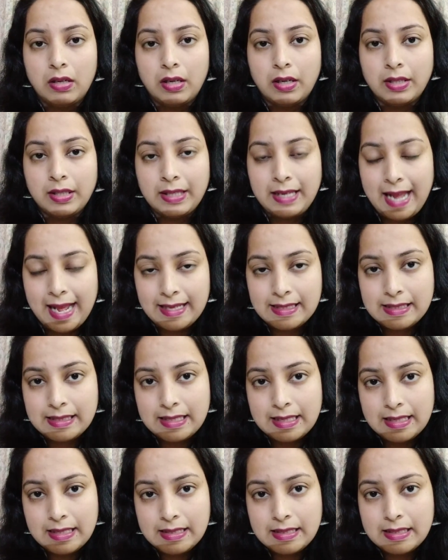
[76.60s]
Next
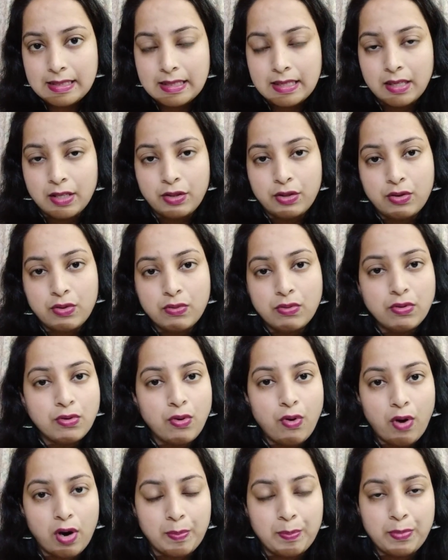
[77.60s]
is through
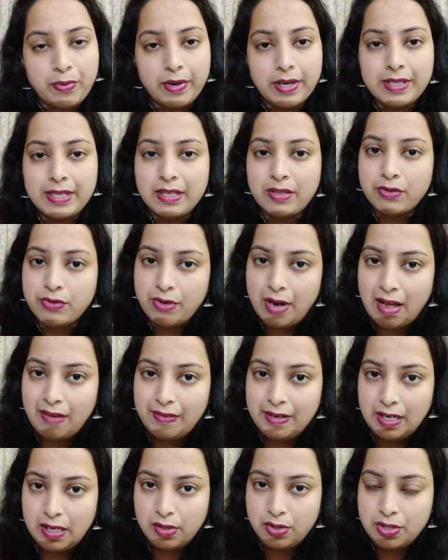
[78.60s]
corporate and
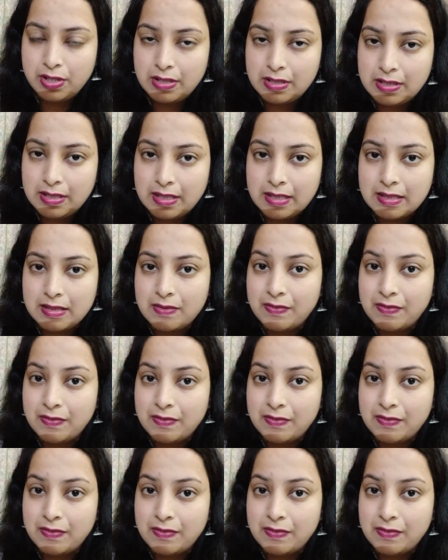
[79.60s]
travel agencies.